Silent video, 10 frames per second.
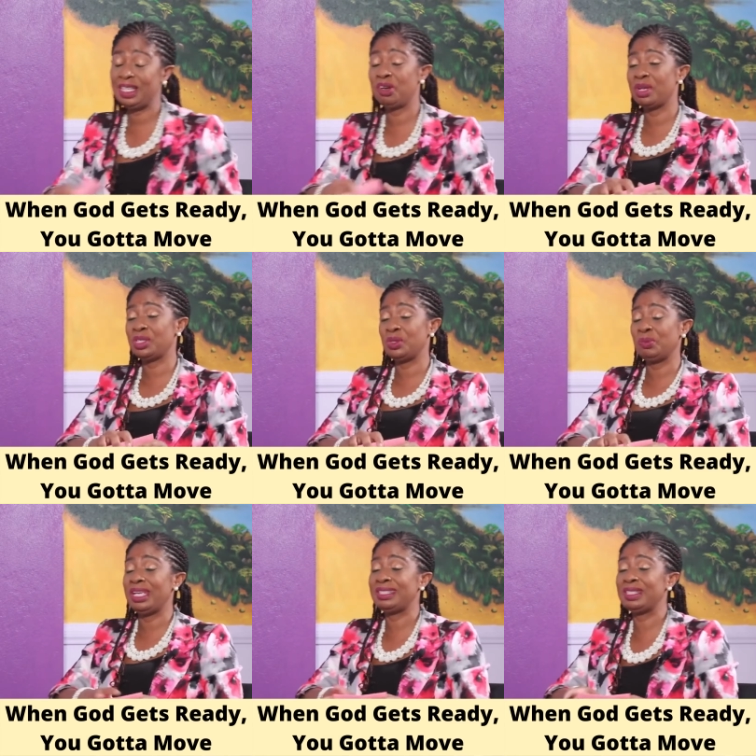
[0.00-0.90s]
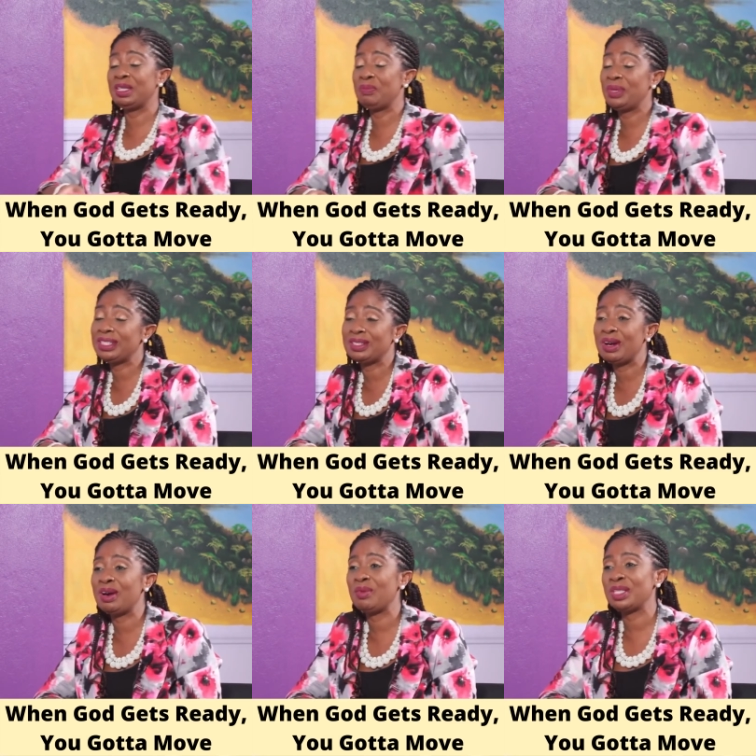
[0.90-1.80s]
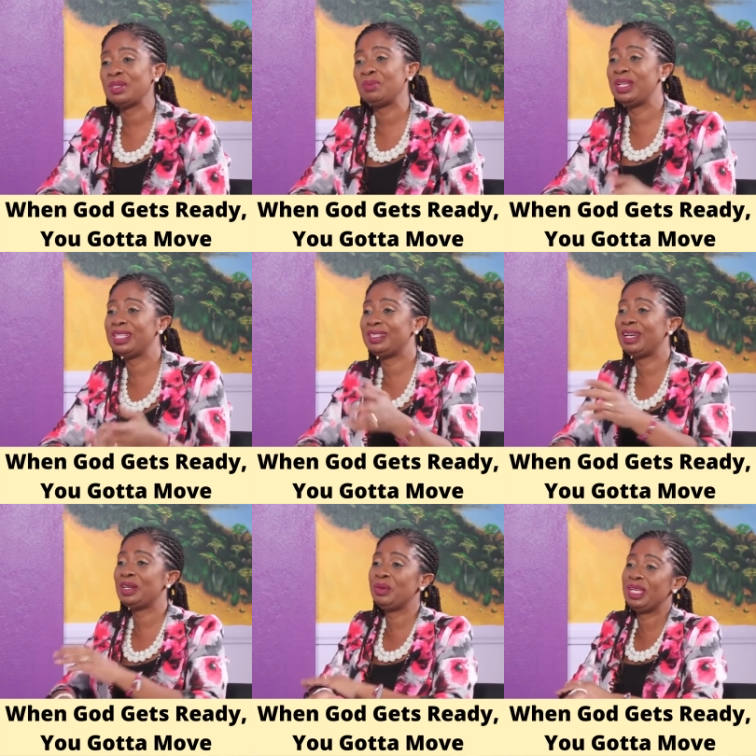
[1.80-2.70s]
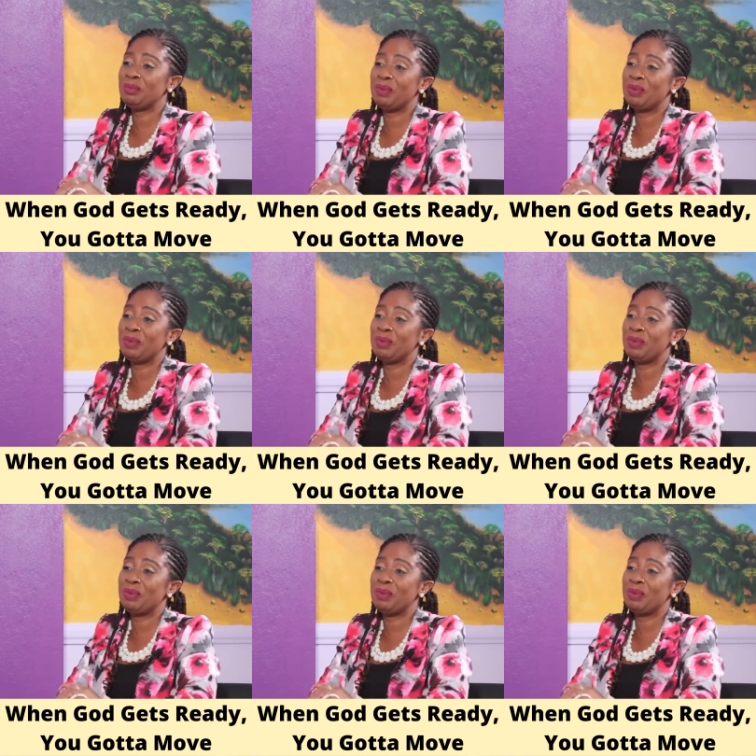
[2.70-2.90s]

hear what took place in the pit or what took place there at Duane